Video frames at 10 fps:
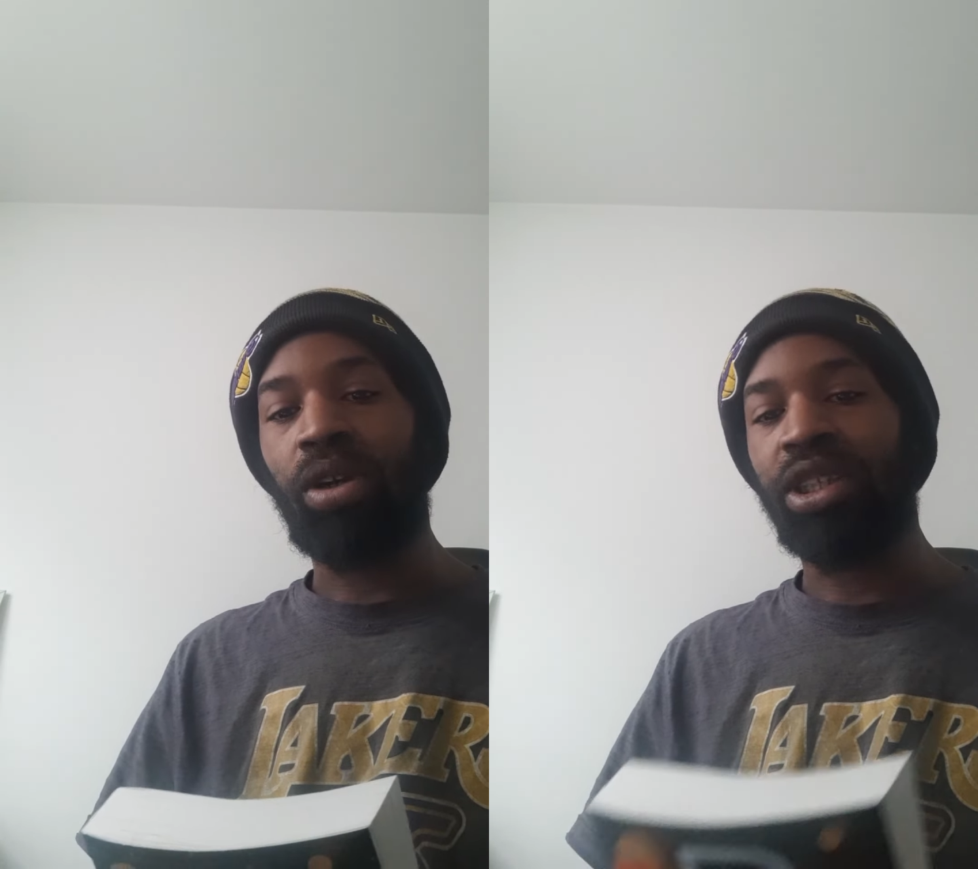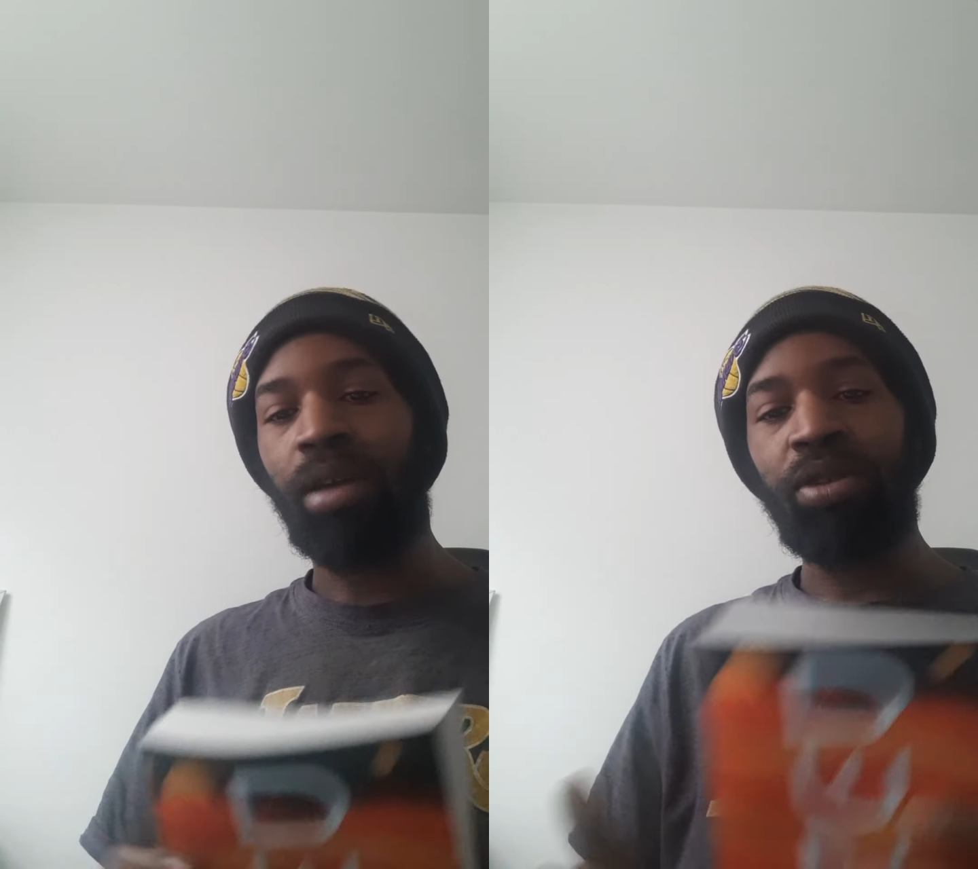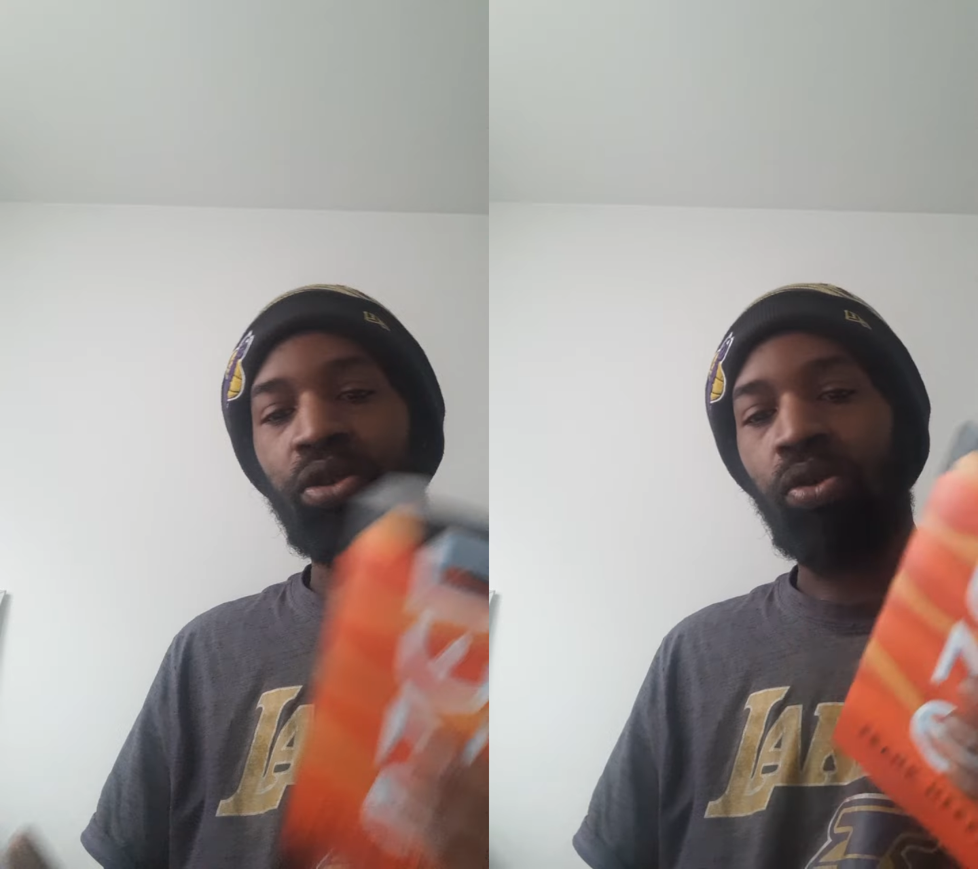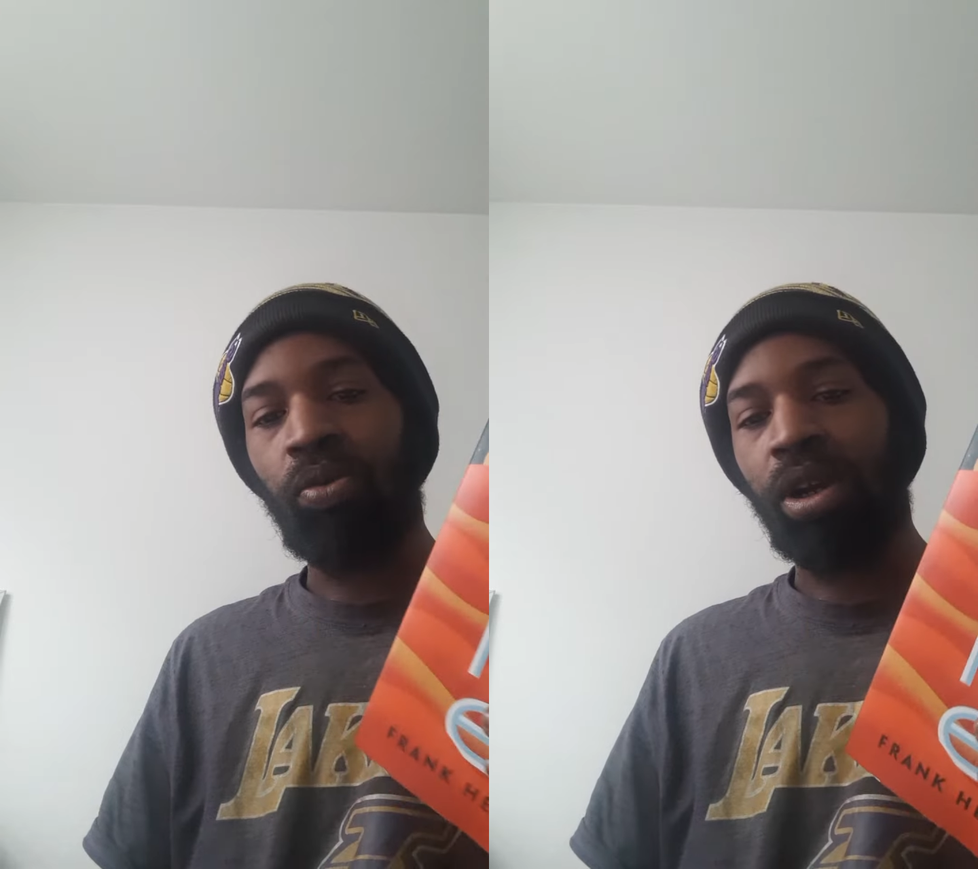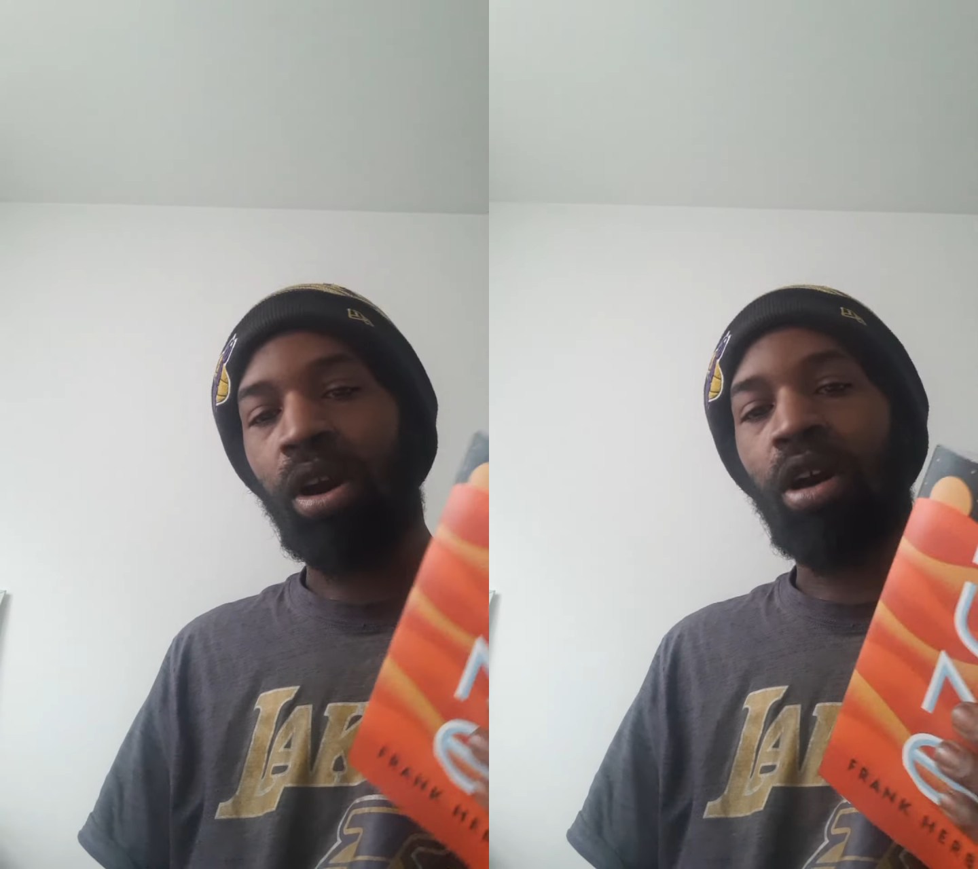because I'm gonna do it
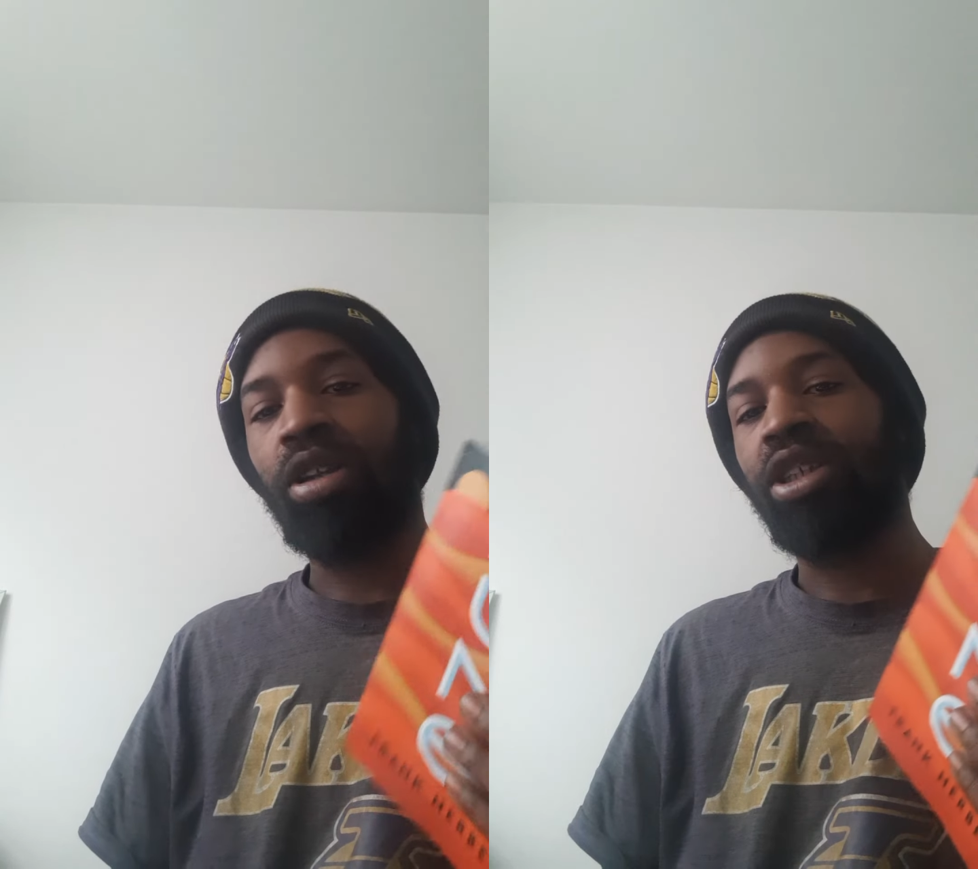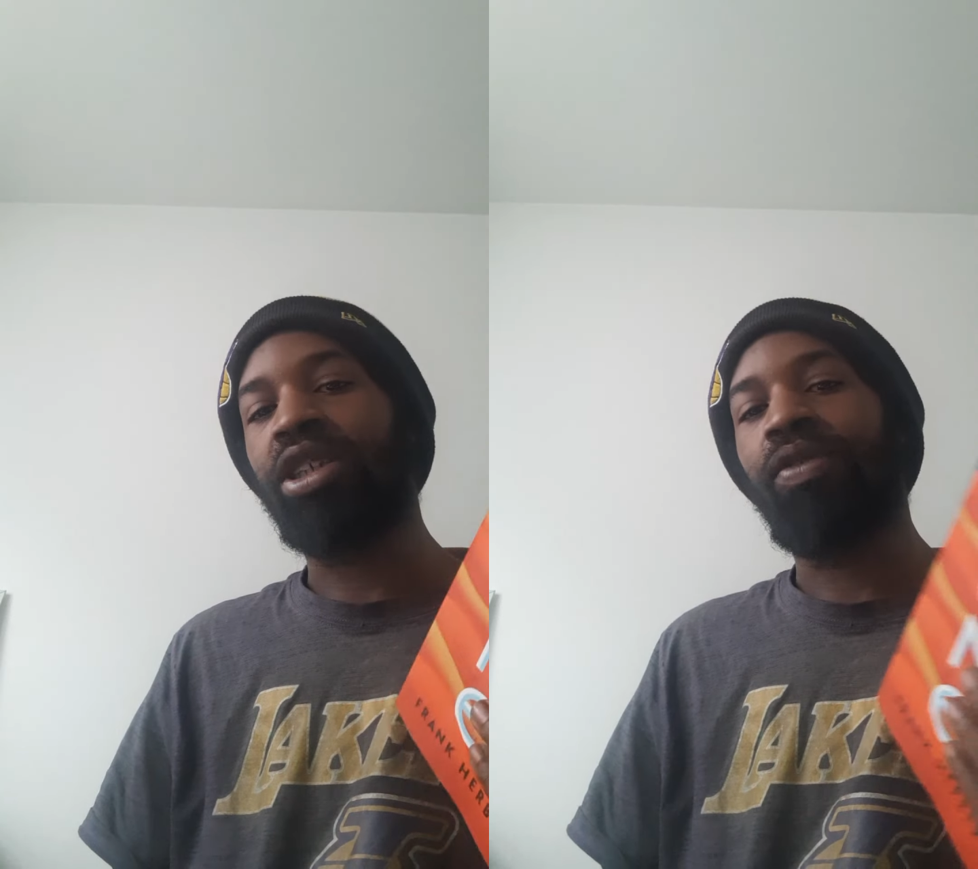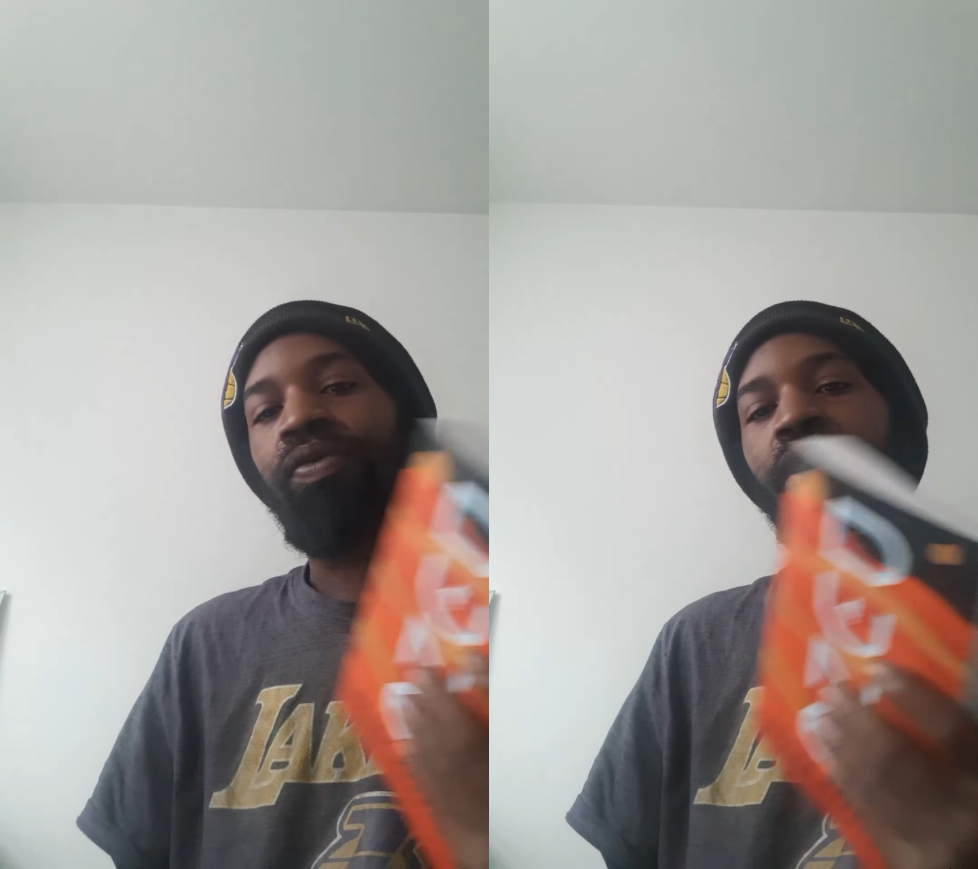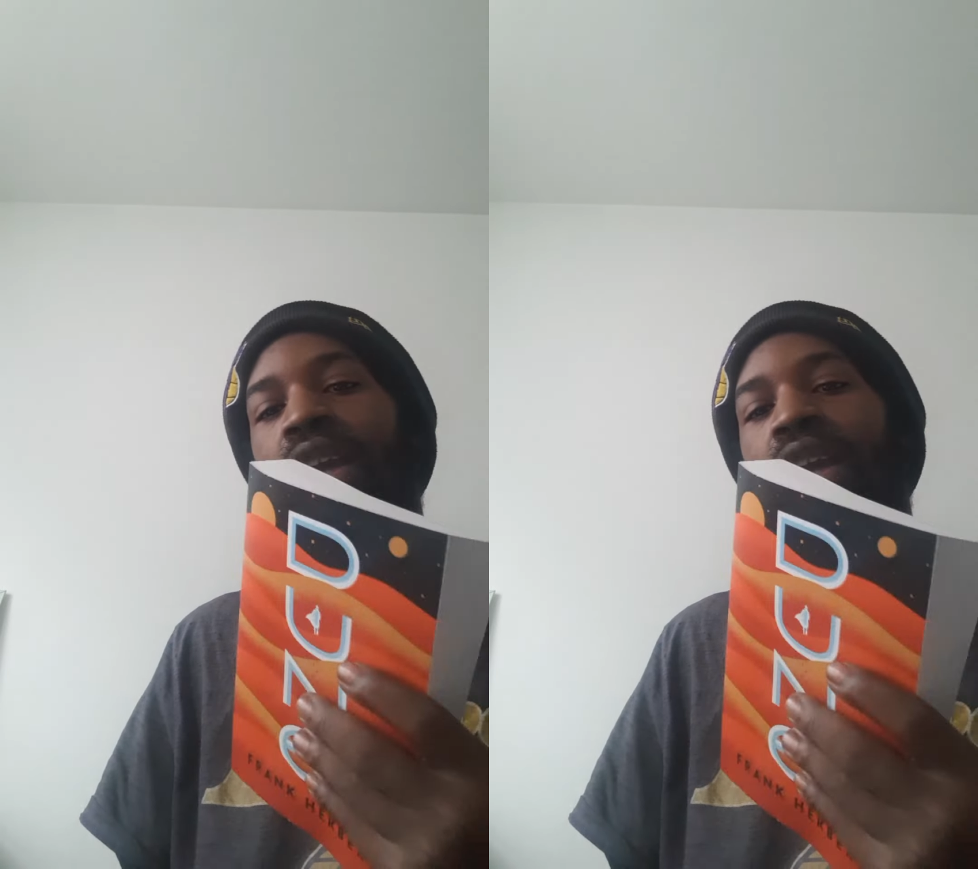regardless if